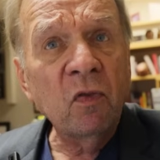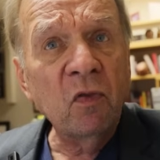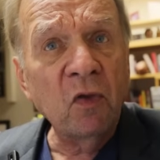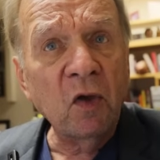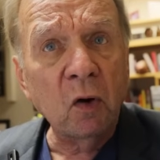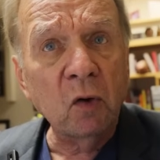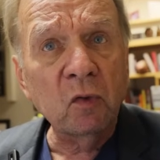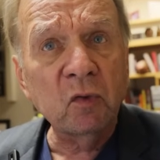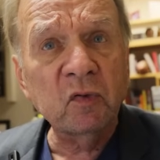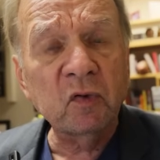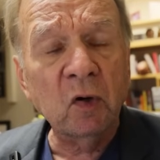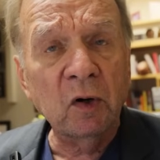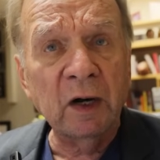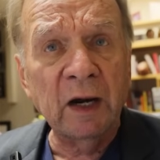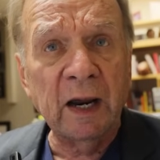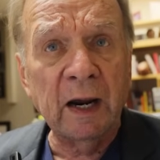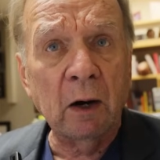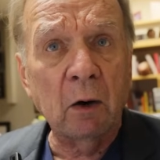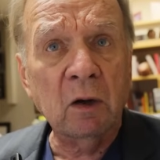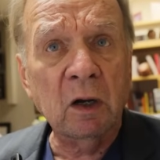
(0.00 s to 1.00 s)
Those are
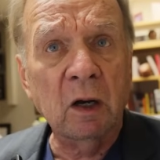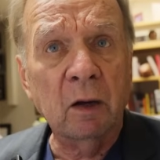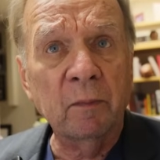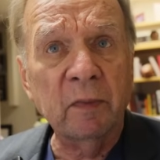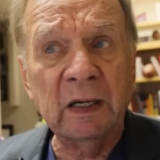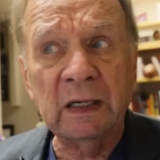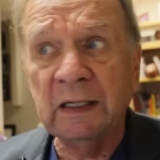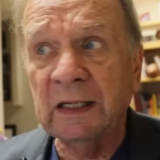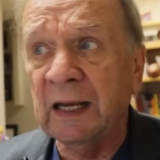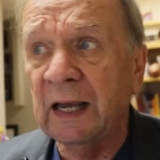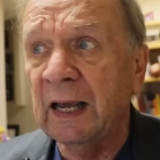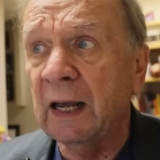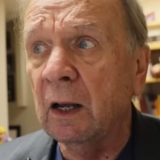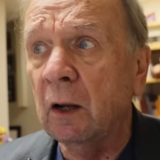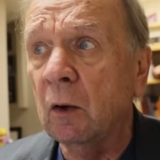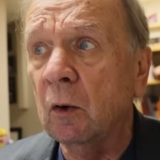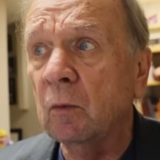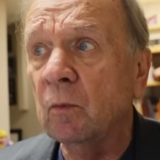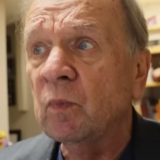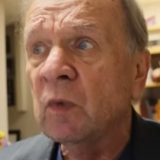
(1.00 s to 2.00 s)
now coming
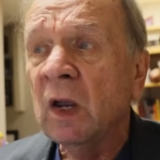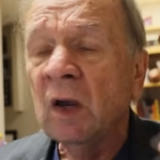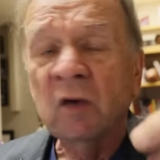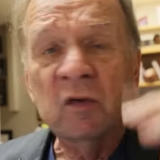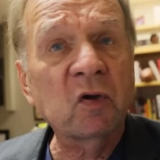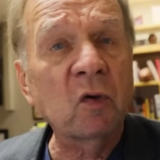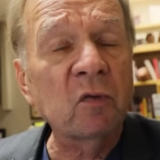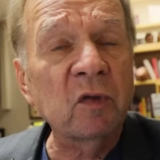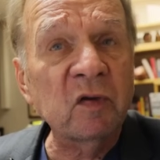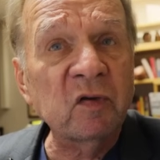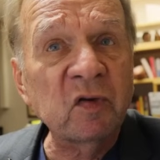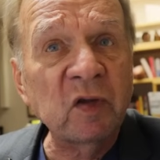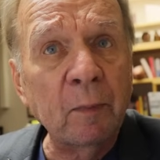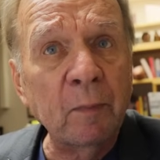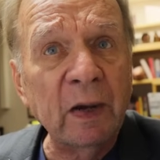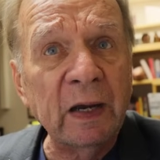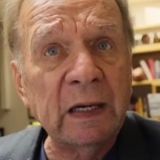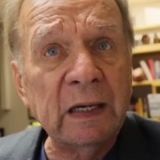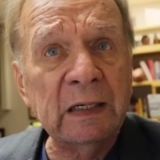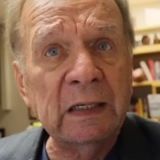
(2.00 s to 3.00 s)
down. So the
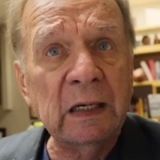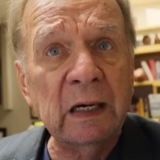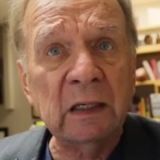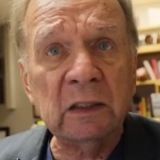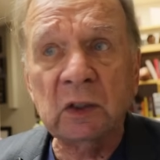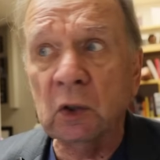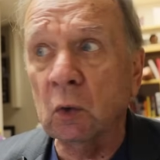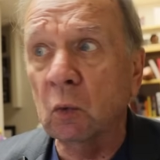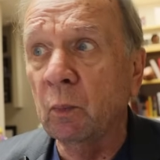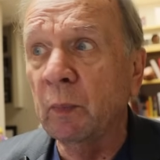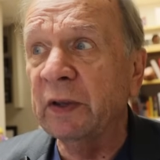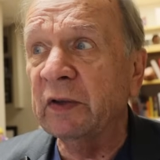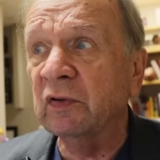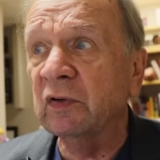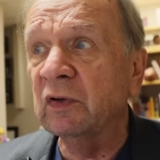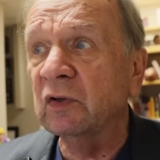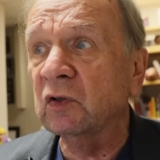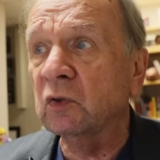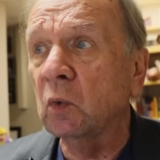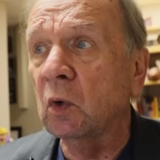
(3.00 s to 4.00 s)
semiconductor
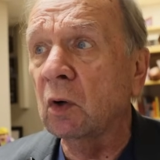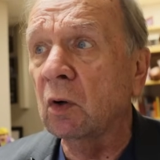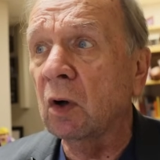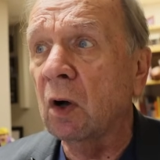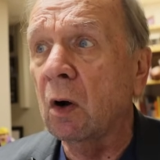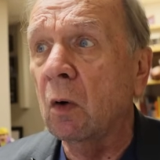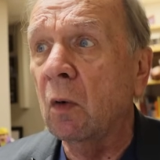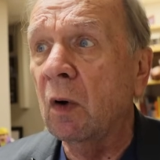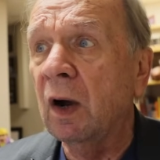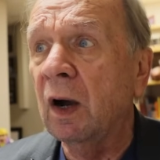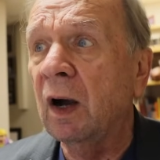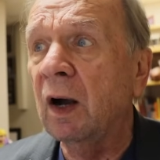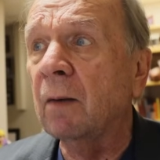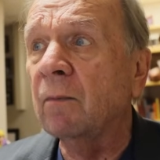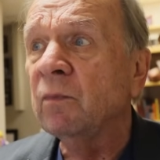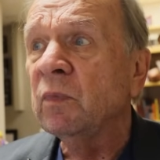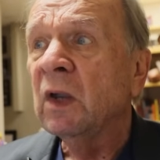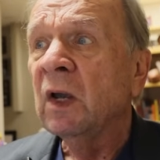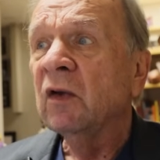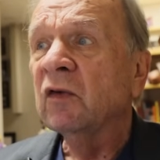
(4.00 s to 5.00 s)
business will go
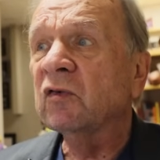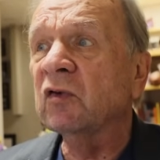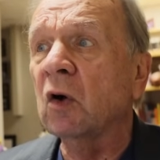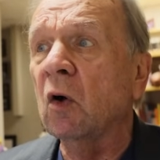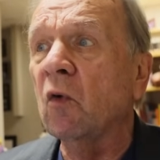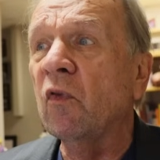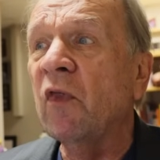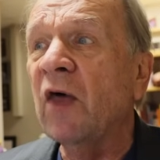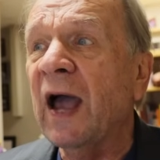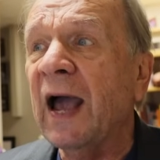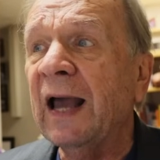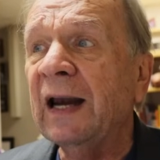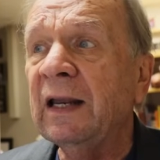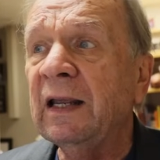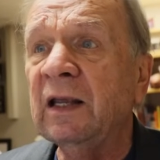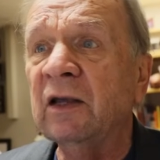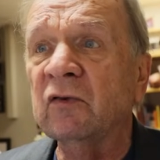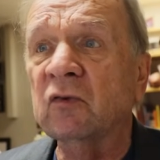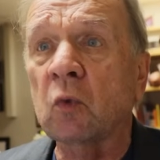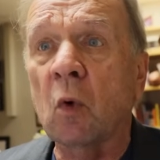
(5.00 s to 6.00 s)
up. So that
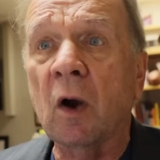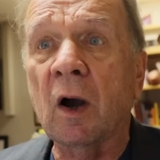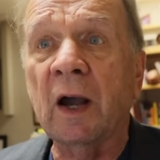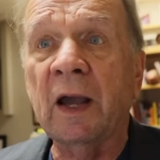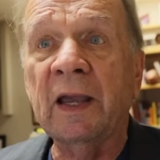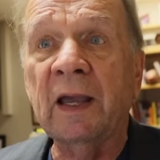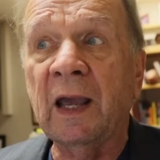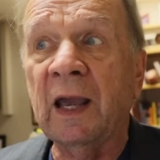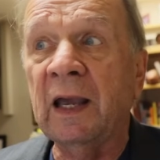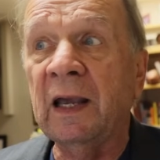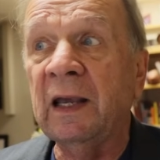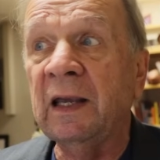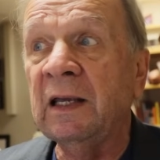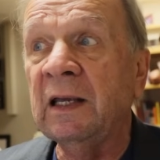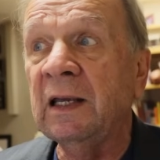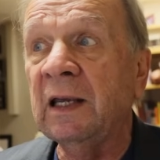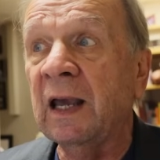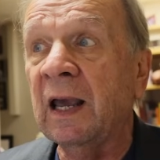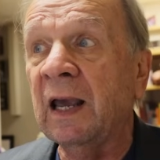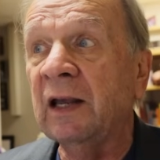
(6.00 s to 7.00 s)
is why
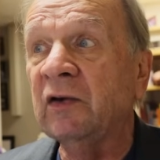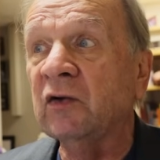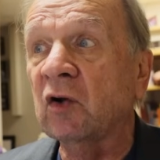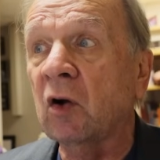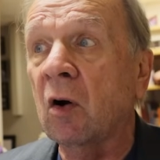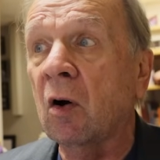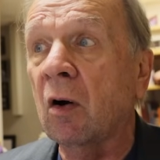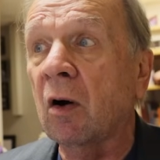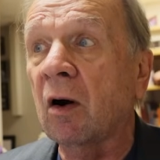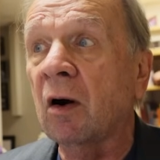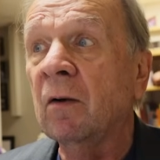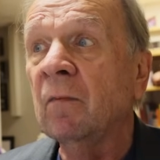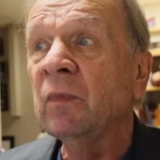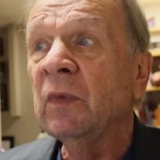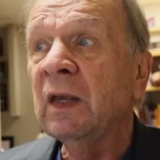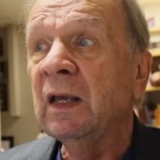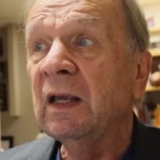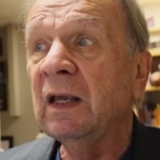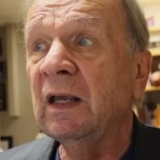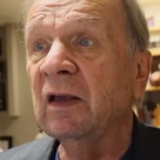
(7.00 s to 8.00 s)
AEHR
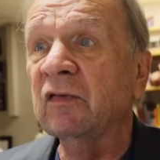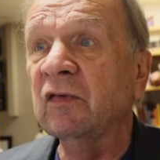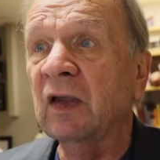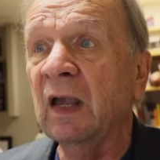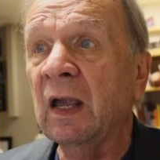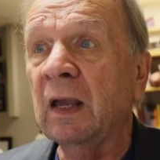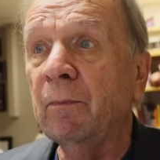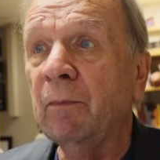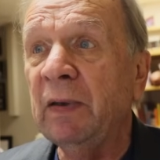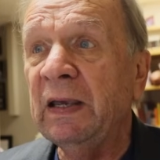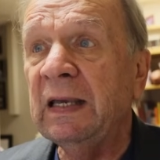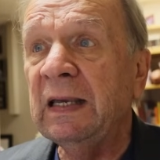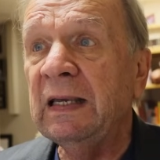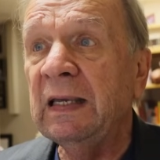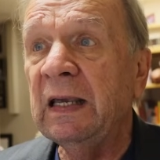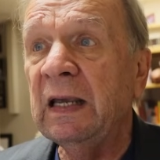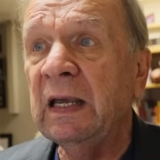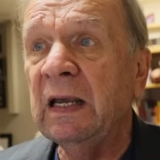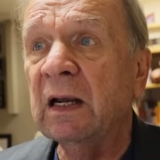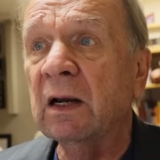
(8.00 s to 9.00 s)
is a
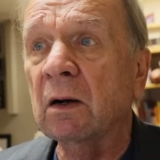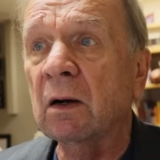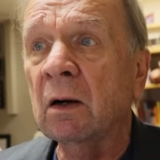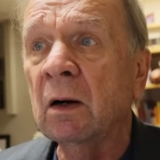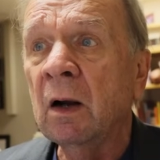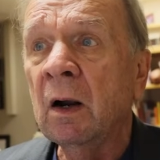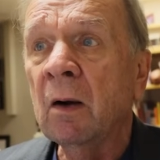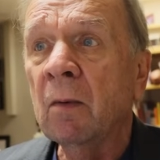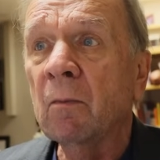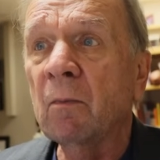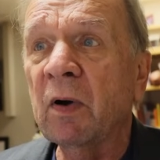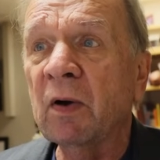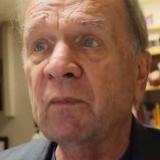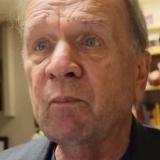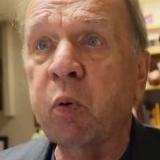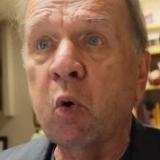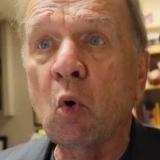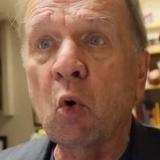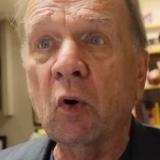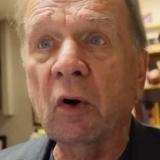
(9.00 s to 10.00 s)
B here,
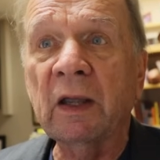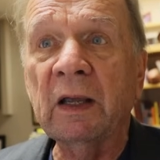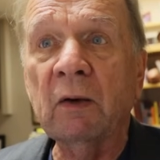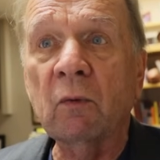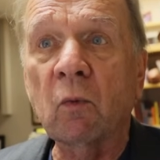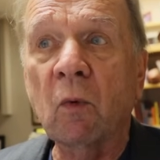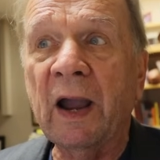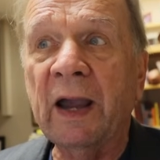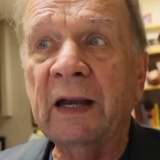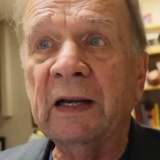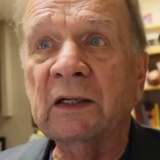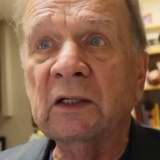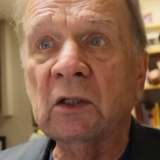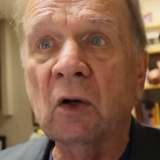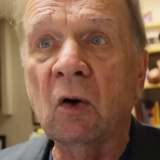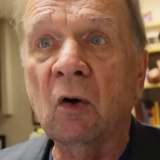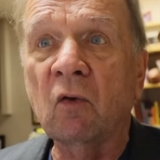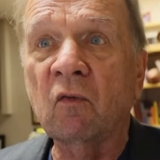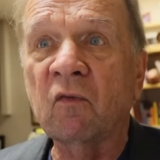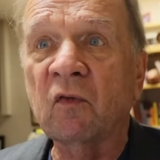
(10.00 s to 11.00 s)
but poorly ranked
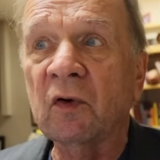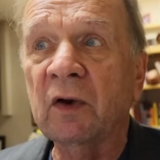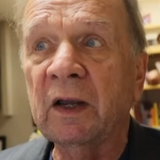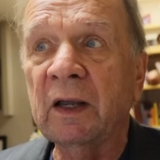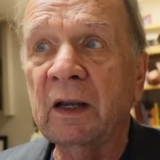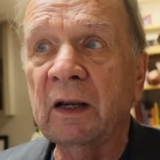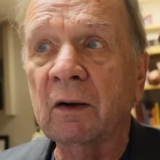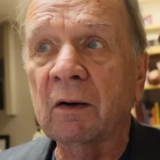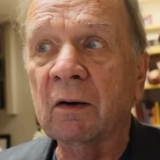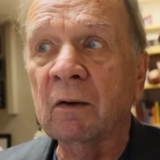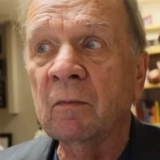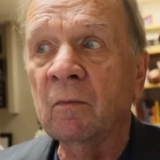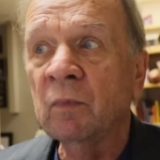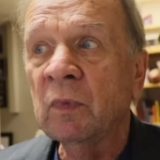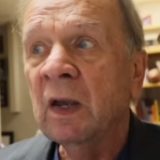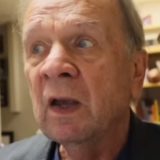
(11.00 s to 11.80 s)
over here.